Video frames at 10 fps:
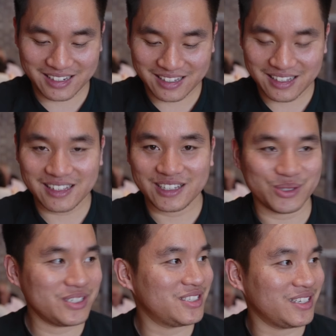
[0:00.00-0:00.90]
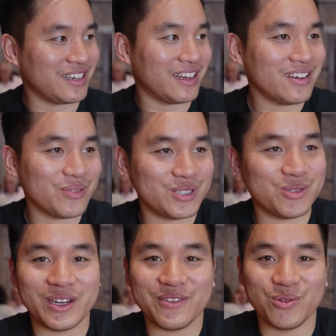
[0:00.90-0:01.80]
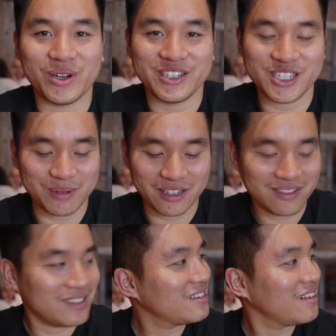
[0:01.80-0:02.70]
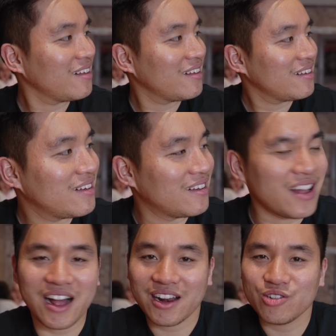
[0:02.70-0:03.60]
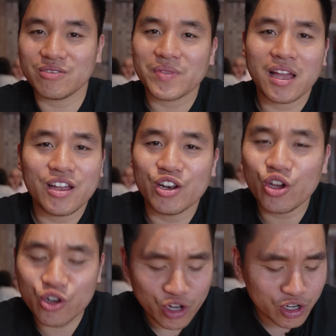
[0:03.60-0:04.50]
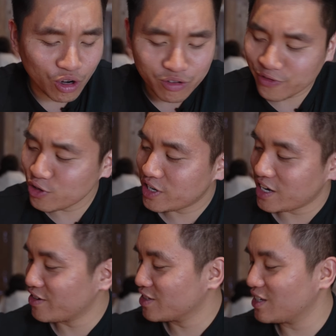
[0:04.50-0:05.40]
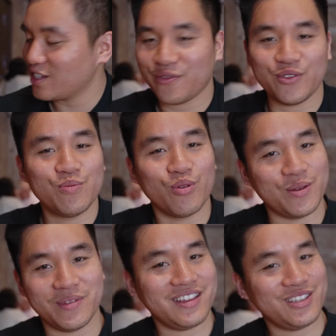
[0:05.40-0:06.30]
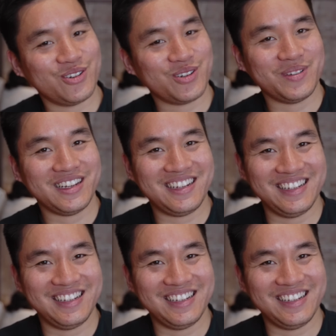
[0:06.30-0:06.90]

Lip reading: So we're just digging now. We're still waiting for one dish, but look, no cold food here in Sydney Food Boy, man. You know what I mean?